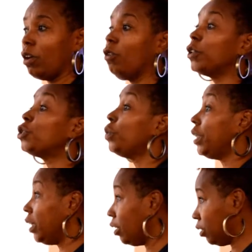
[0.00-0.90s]
over 20
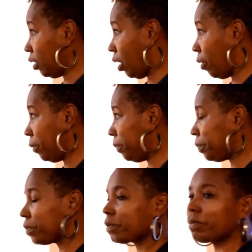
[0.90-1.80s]
years ago.
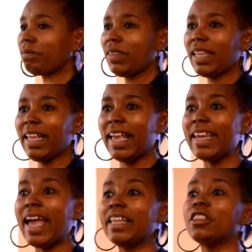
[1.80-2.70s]
And
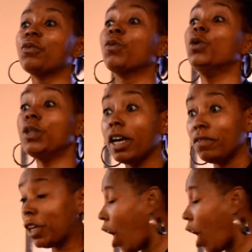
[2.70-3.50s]
at the root of it